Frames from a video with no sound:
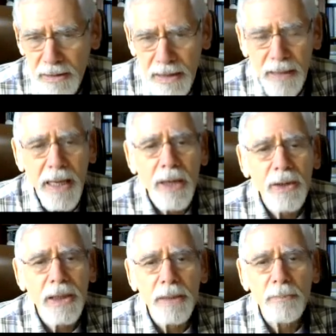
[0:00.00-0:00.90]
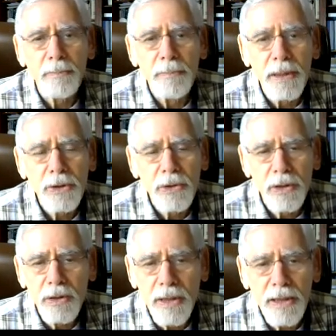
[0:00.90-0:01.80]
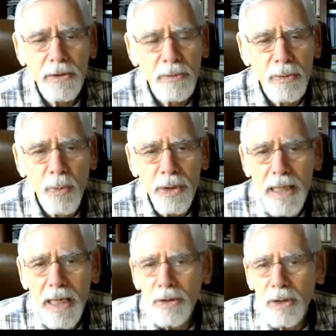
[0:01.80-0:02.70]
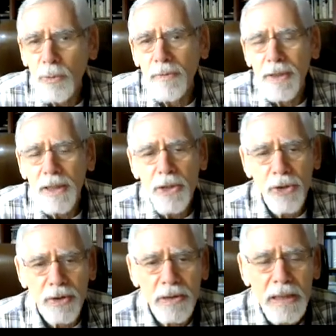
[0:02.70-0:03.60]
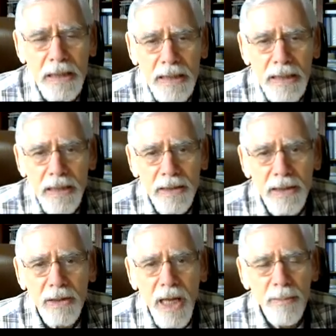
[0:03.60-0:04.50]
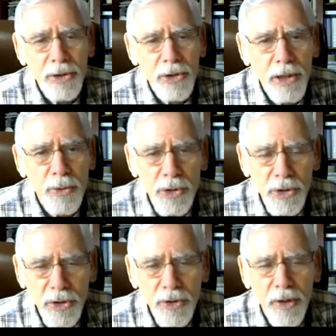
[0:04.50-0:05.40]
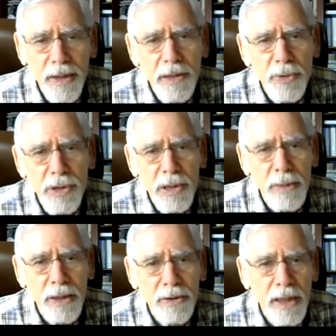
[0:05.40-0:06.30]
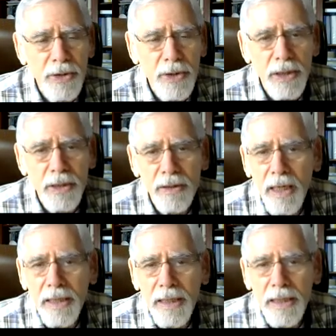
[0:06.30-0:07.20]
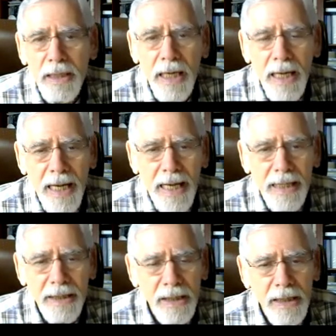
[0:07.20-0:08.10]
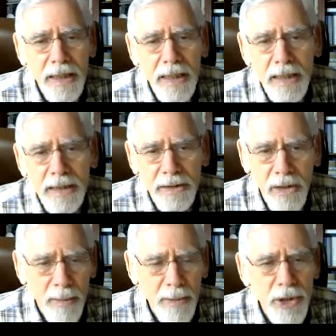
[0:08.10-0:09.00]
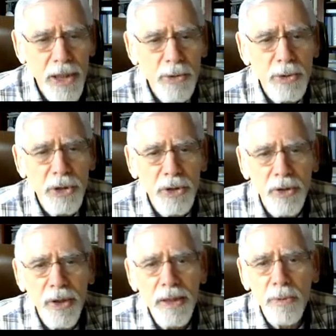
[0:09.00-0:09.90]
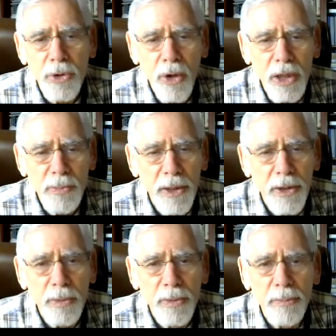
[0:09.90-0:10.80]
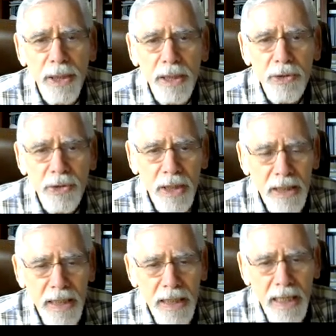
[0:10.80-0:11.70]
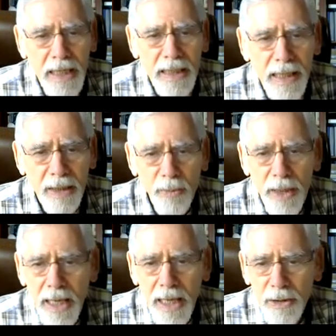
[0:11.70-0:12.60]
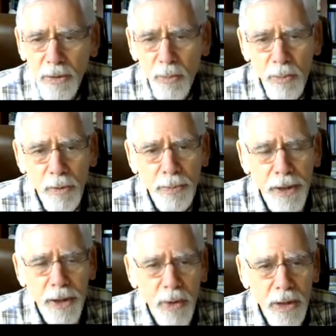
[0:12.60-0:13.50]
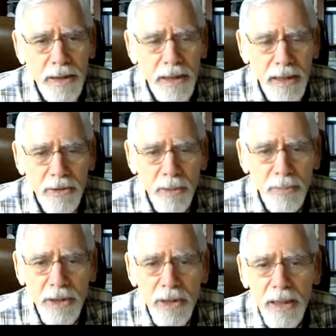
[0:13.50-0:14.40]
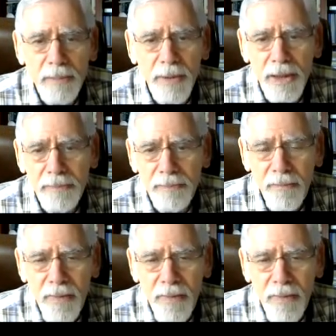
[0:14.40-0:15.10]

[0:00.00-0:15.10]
came out and it declared without equivocation that climate change was occurring. This was in about 1998. Climate change was occurring. It was caused by human beings, and we had to move pretty quickly to get something done about it.